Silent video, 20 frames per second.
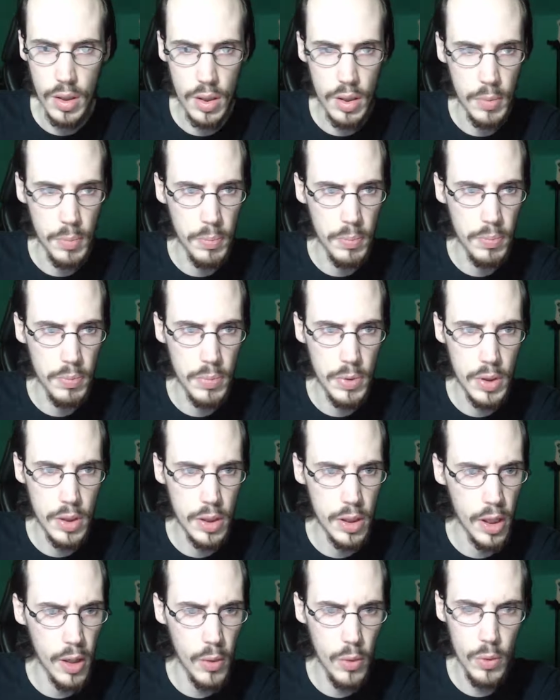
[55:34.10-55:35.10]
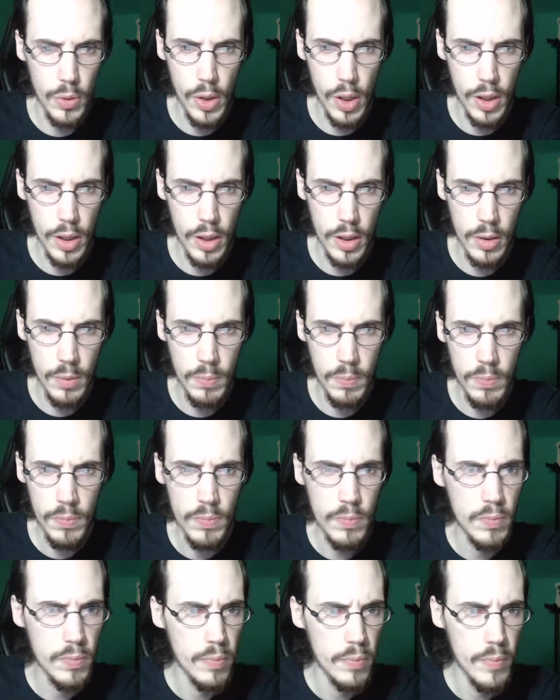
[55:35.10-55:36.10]
Did the arrow not hit him?
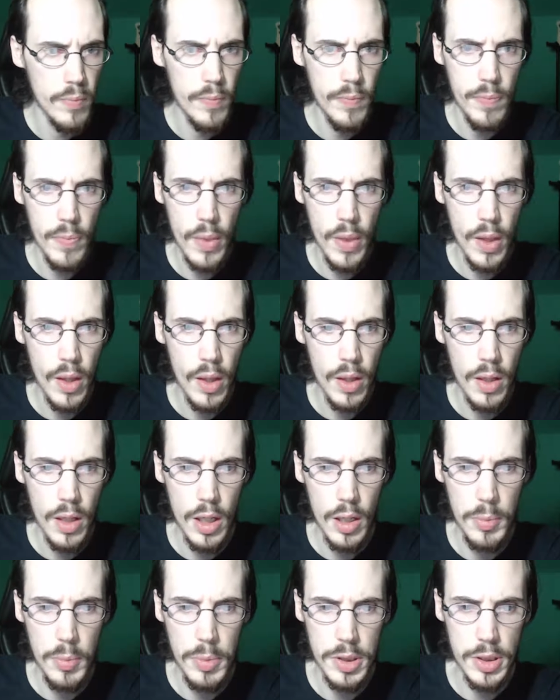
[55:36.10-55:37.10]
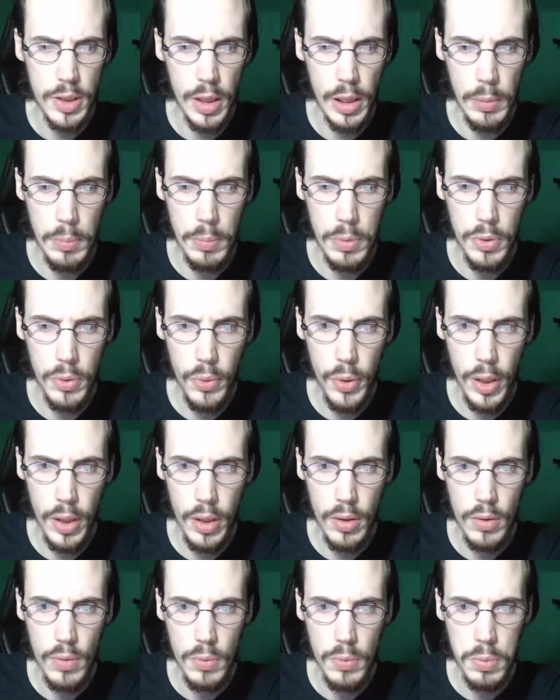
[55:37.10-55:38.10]
He must have, like, blew away.
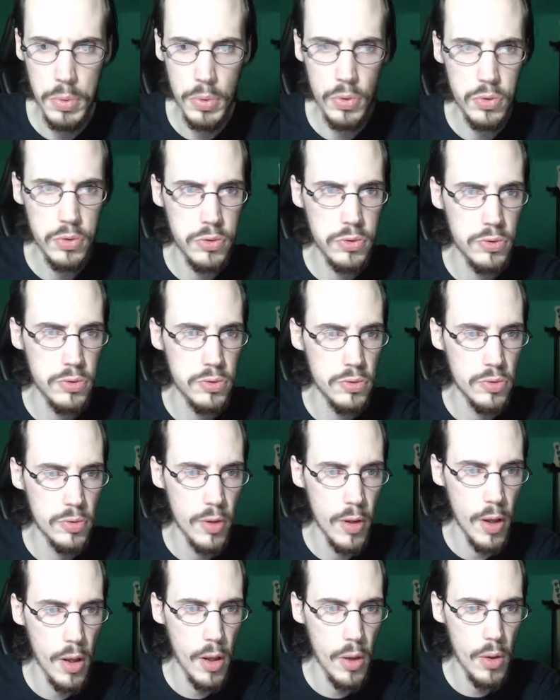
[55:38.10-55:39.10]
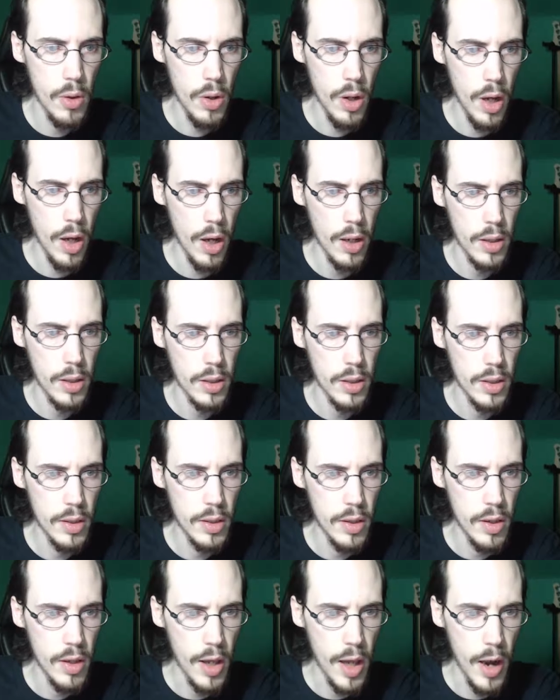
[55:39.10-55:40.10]
Poof. Ah!
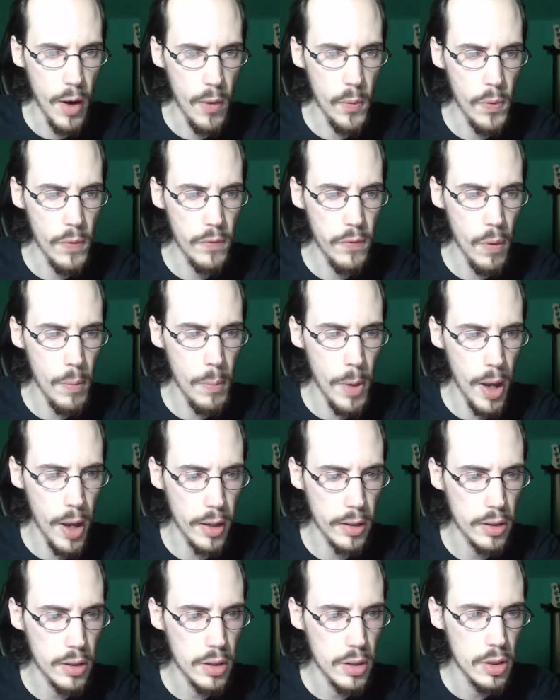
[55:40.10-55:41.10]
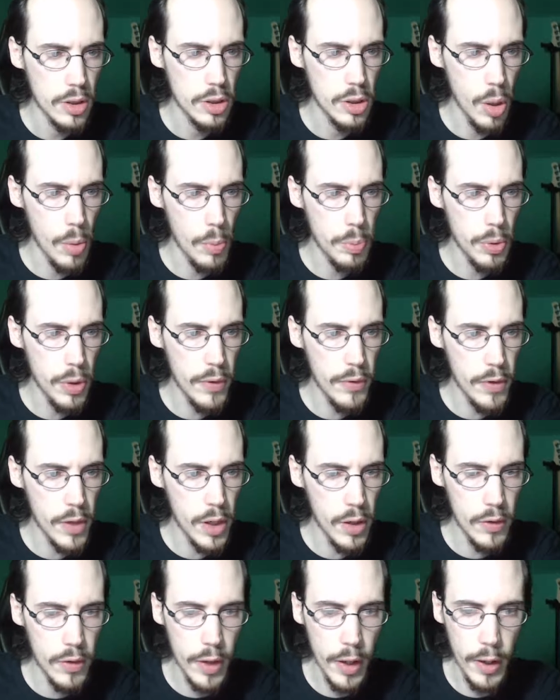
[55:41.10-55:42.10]
Everyone fall back. Don't breathe any
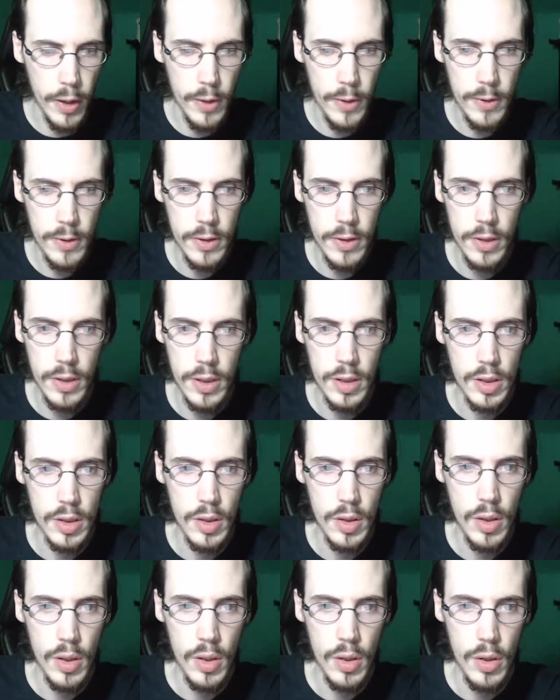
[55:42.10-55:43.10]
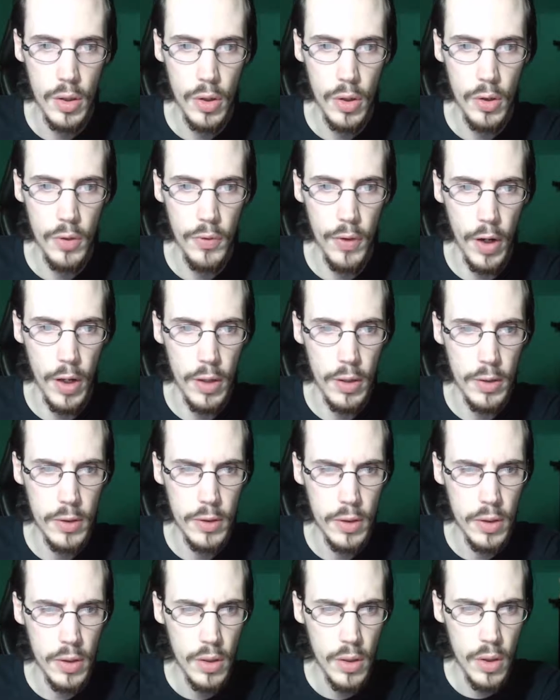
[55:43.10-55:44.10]
of that. Irvine.
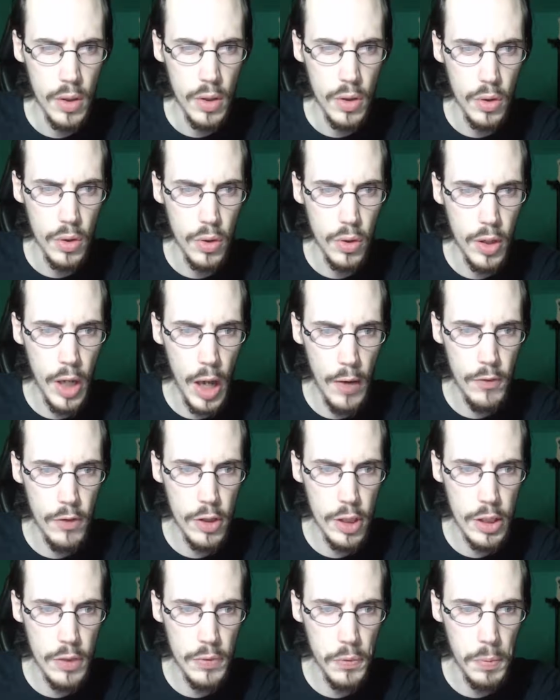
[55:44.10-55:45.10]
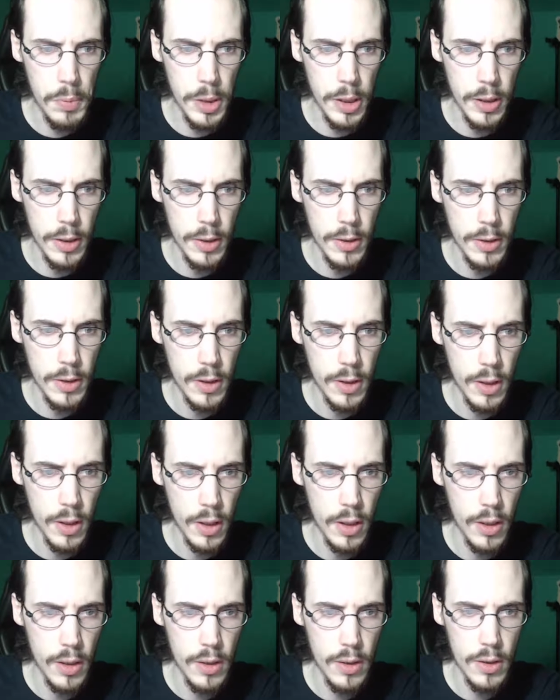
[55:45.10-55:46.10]
Look after this for me.
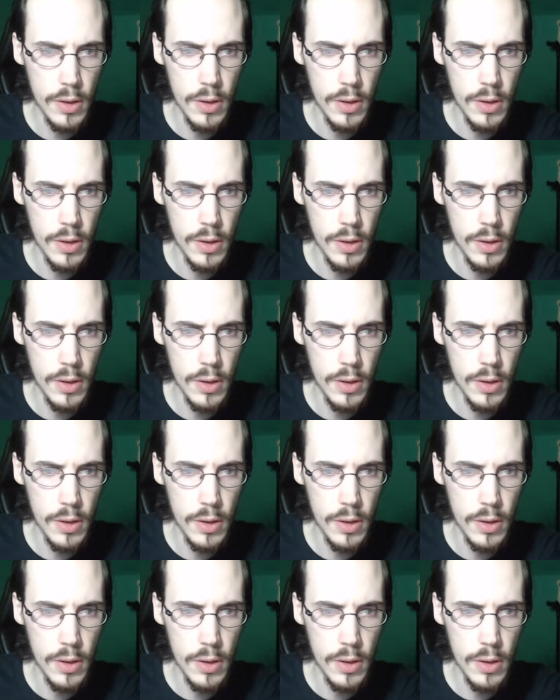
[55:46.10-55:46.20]
Huh?